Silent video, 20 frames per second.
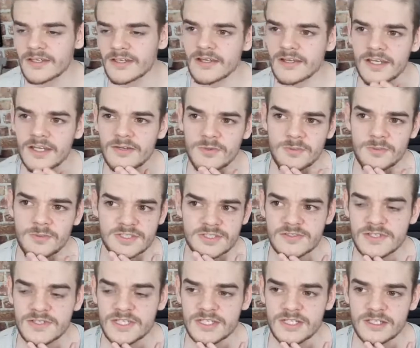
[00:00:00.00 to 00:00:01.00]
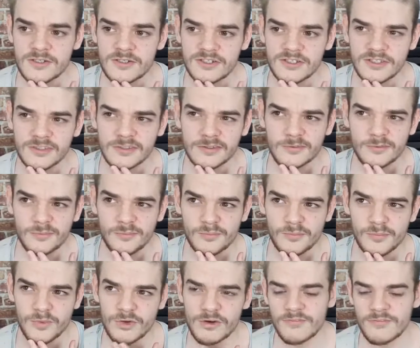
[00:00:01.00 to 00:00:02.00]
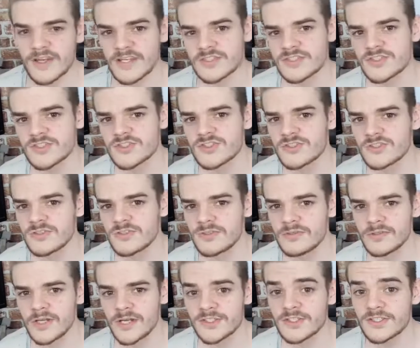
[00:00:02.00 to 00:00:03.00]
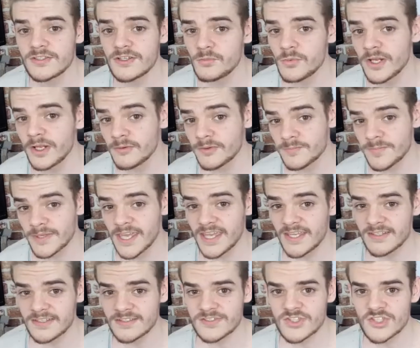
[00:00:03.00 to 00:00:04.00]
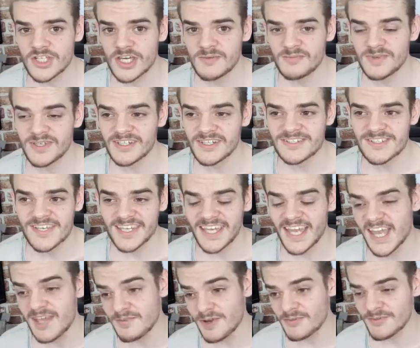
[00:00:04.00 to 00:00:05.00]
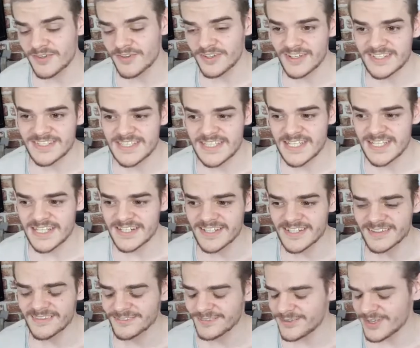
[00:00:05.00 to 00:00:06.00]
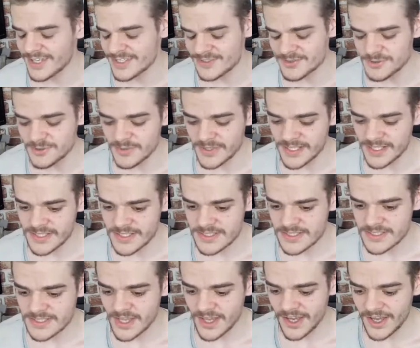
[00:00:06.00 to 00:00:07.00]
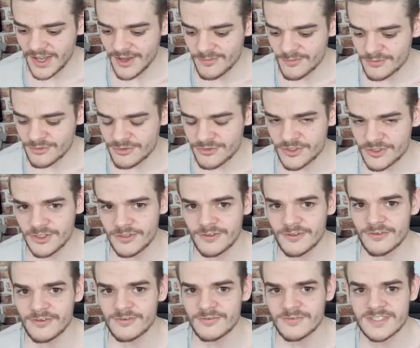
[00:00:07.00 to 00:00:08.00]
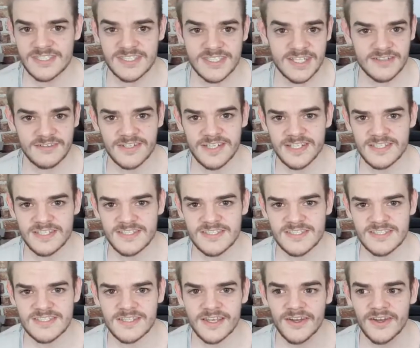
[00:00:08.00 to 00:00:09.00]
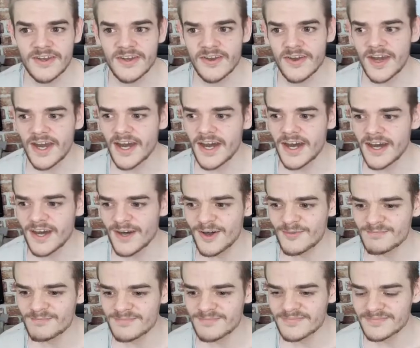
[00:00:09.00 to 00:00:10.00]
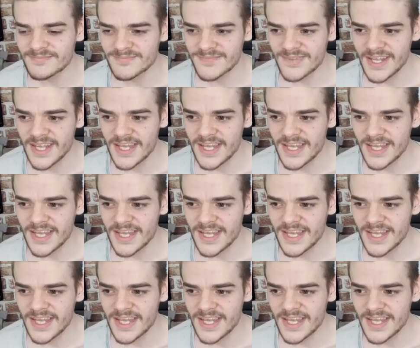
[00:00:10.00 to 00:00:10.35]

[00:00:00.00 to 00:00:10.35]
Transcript: I will be doing more of that soon. I don't know when I'm going to be getting into shape because I came up with an idea, as always, for a new series. My